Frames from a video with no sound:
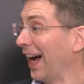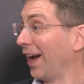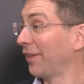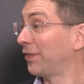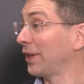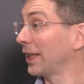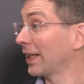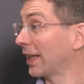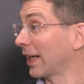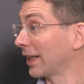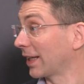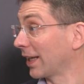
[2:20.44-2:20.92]
I
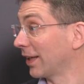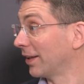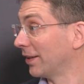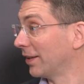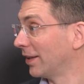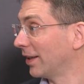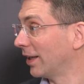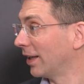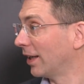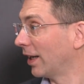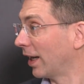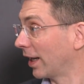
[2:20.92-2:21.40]
think I
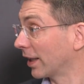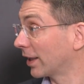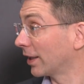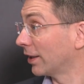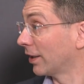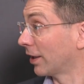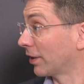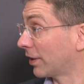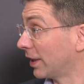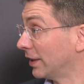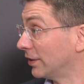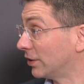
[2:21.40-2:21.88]
can, uh, I
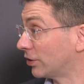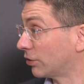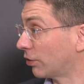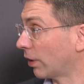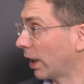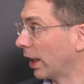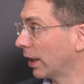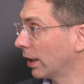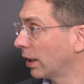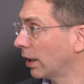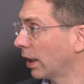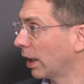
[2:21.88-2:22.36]
can at least
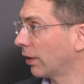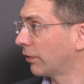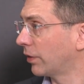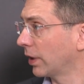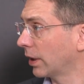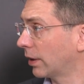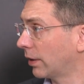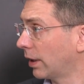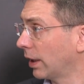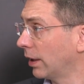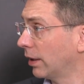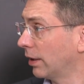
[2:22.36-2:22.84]
try. I
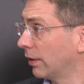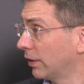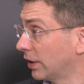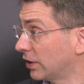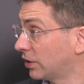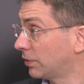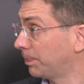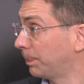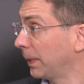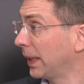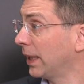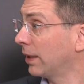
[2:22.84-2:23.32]
think the, the
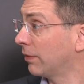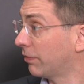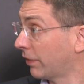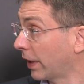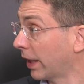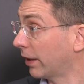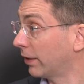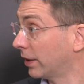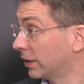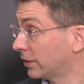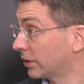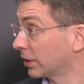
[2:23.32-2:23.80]
speed
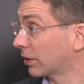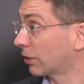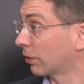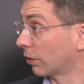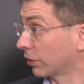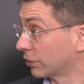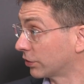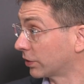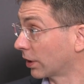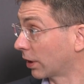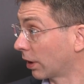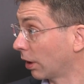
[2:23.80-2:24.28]
varies
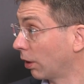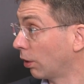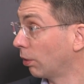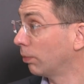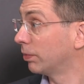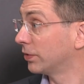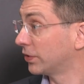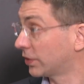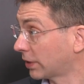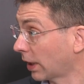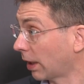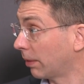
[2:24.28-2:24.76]
across the
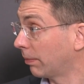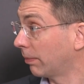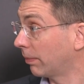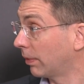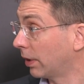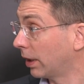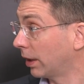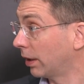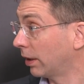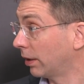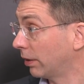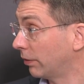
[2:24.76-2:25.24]
globe. Some
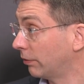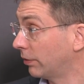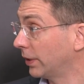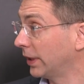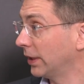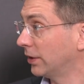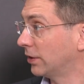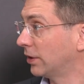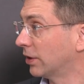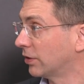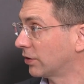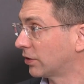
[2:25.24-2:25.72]
uh,
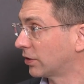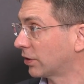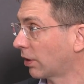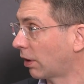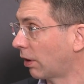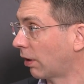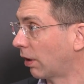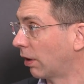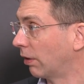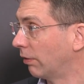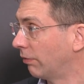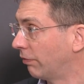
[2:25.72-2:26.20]
regions
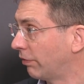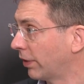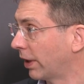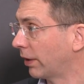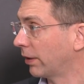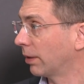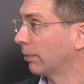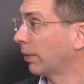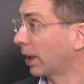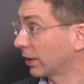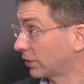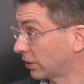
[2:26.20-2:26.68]
are
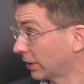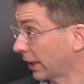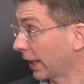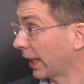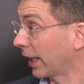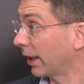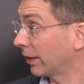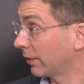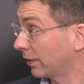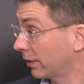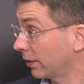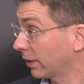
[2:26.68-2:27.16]
very much
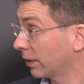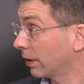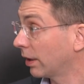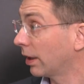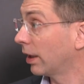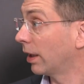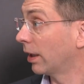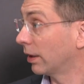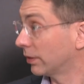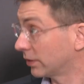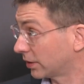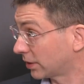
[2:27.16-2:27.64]
ahead
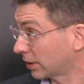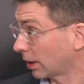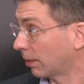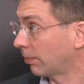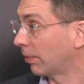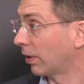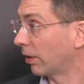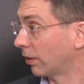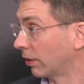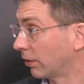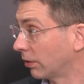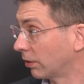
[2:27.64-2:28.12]
and
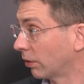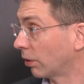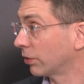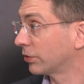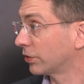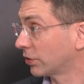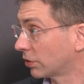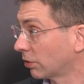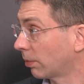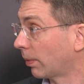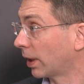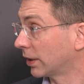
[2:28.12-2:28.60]
some are
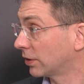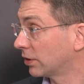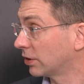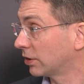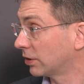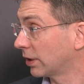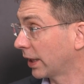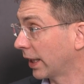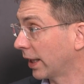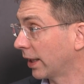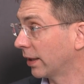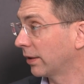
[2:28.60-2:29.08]
not so
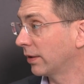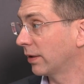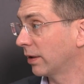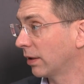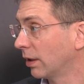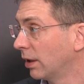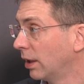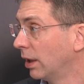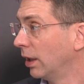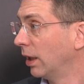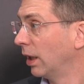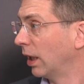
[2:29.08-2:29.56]
much ahead.
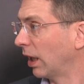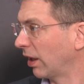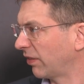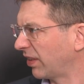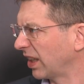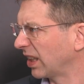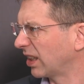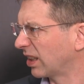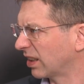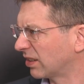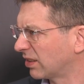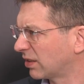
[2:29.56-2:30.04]
I
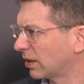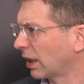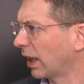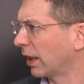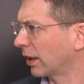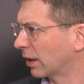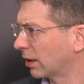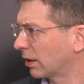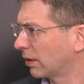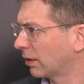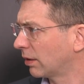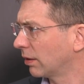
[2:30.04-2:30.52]
think it's
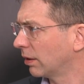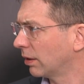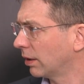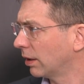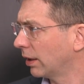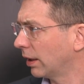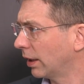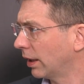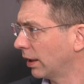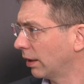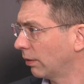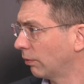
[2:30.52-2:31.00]
like
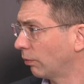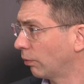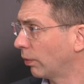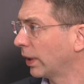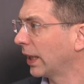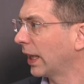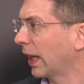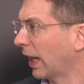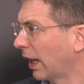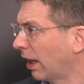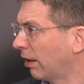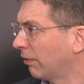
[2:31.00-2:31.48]

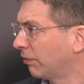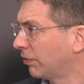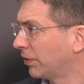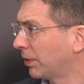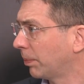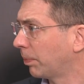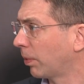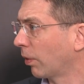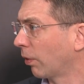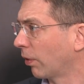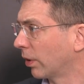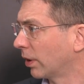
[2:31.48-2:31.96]
we have
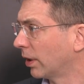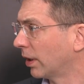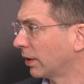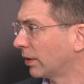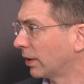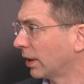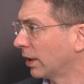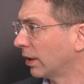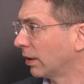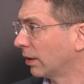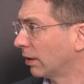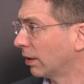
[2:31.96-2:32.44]
deployed
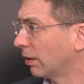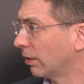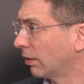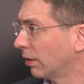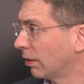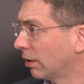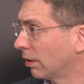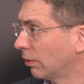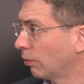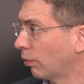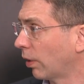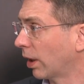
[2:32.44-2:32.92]
it in
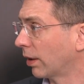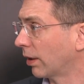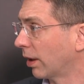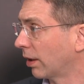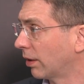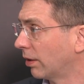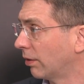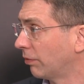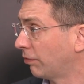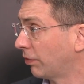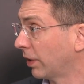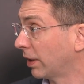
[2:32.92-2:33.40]
uh,
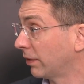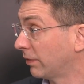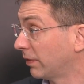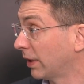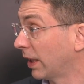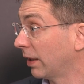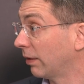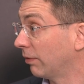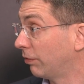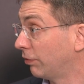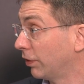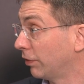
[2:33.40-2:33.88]

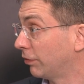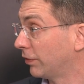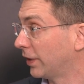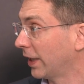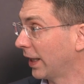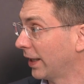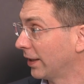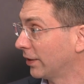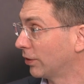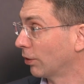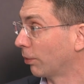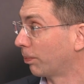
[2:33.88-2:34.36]

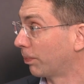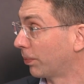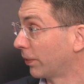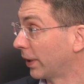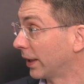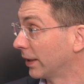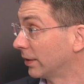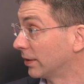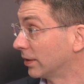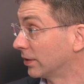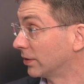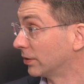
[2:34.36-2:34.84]
158
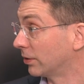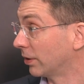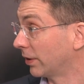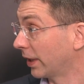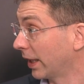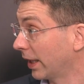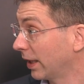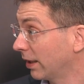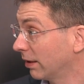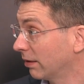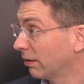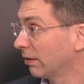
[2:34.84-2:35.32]
operators
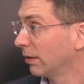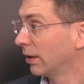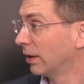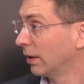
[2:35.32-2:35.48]
today